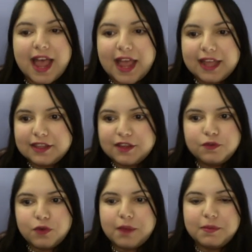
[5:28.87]
I
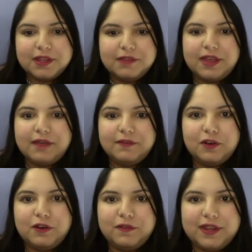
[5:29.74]
love Grammarly. If you haven't
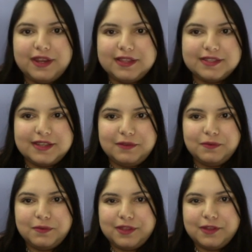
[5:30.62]
heard of it, it's a
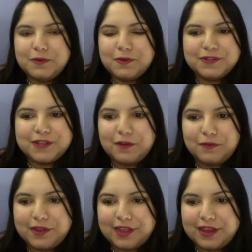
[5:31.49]
really cool
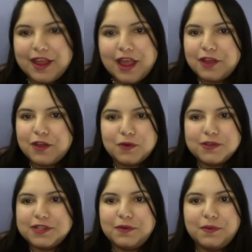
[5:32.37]
software that
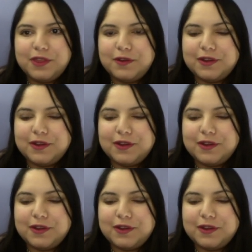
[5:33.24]
goes in with your